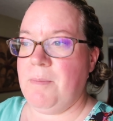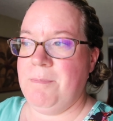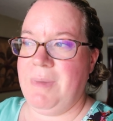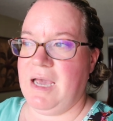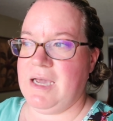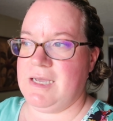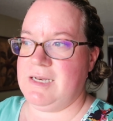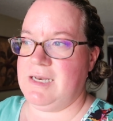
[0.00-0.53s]

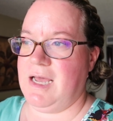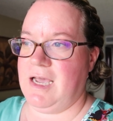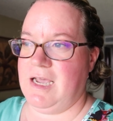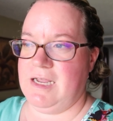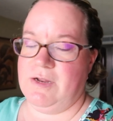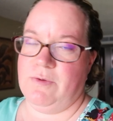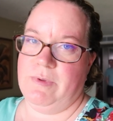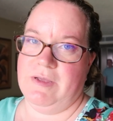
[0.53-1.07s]
back at
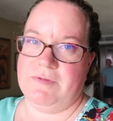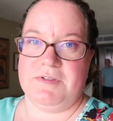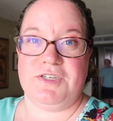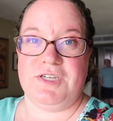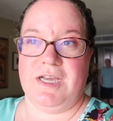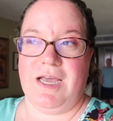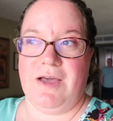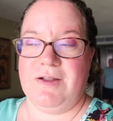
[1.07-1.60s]
nine. We have to
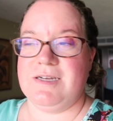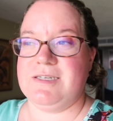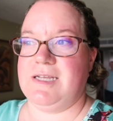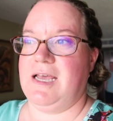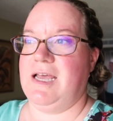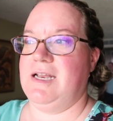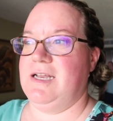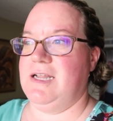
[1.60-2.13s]
check out at
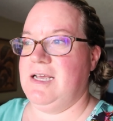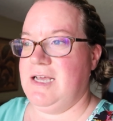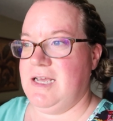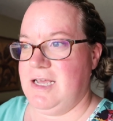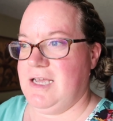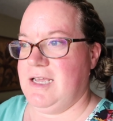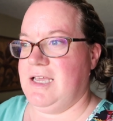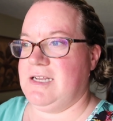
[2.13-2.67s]
10,
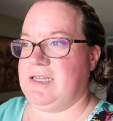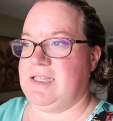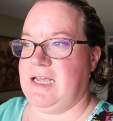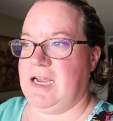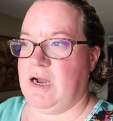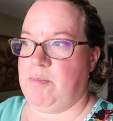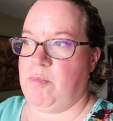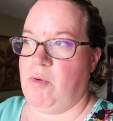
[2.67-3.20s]
get to
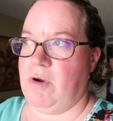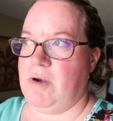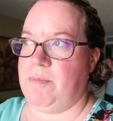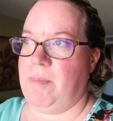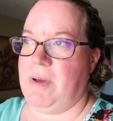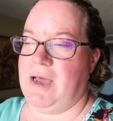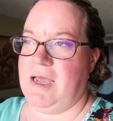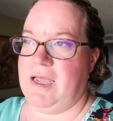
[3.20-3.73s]
the
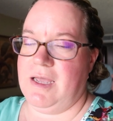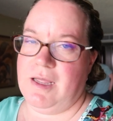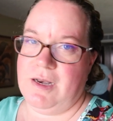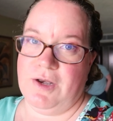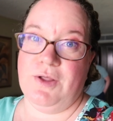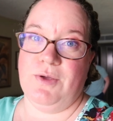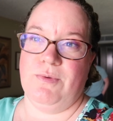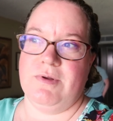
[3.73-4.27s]
airport by
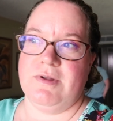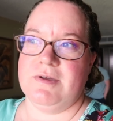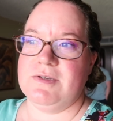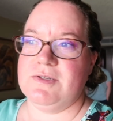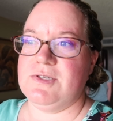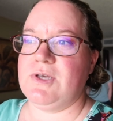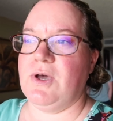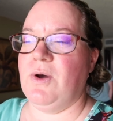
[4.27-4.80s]
noon.
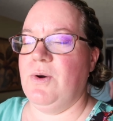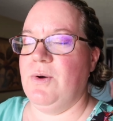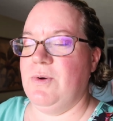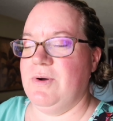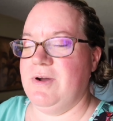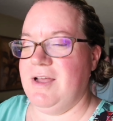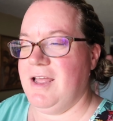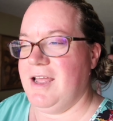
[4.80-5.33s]

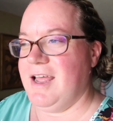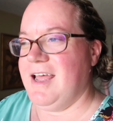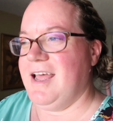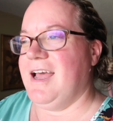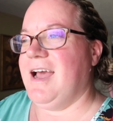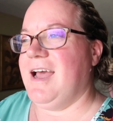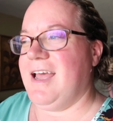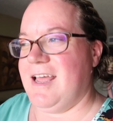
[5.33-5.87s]
So
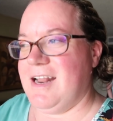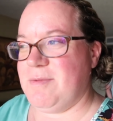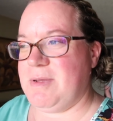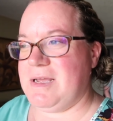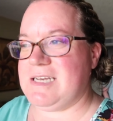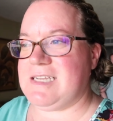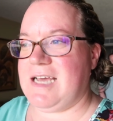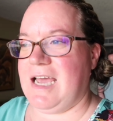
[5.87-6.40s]
it'll
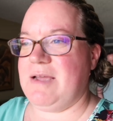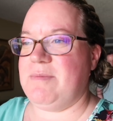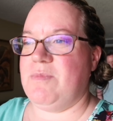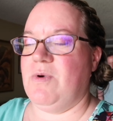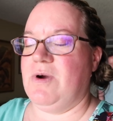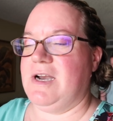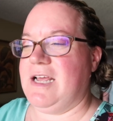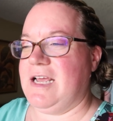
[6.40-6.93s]
be a tight
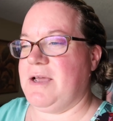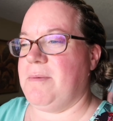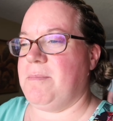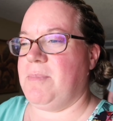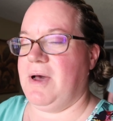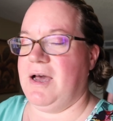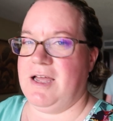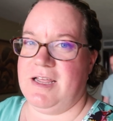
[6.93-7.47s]
morning,
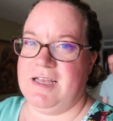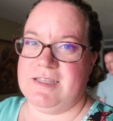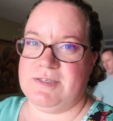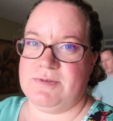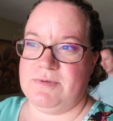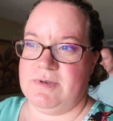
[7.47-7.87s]
but I it's,